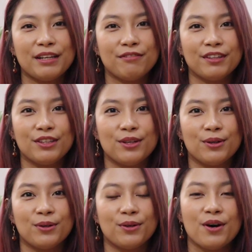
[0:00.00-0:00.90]
my
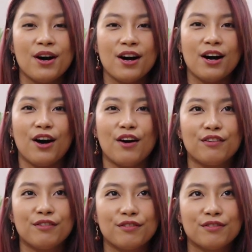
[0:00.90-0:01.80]
video
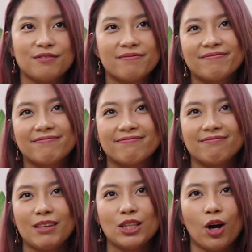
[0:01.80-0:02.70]
of
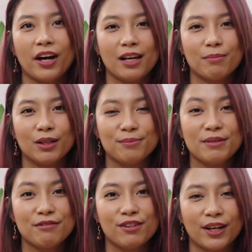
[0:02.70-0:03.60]
me talking about
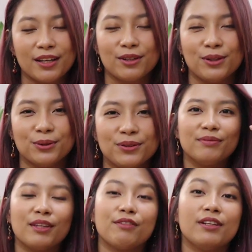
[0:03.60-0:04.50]
me vlogging alone.
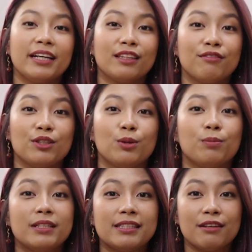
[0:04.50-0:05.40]
If you liked the video,
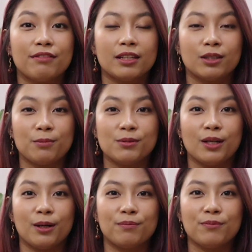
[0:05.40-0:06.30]
please give it a thumbs
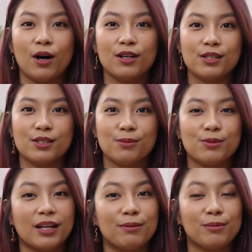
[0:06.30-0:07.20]
up. Also,
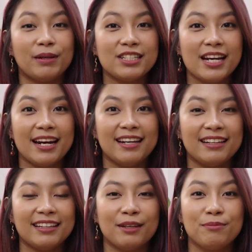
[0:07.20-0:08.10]
subscribe to my
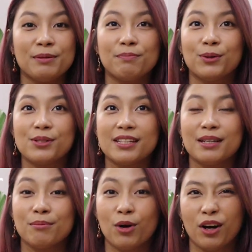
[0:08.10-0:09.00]
channel. I'll be
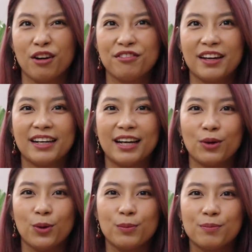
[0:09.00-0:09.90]
posting more often,
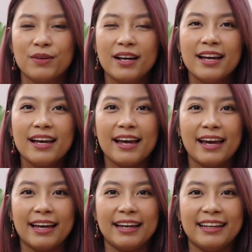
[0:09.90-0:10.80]
I hope.
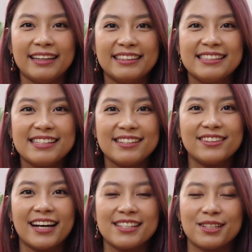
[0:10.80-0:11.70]
And see you
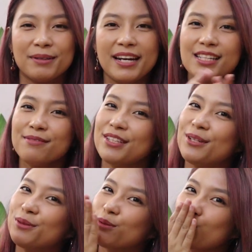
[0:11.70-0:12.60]
guys on my next
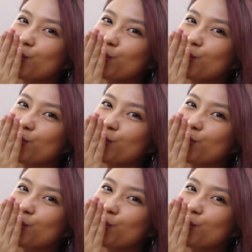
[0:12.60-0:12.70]
video.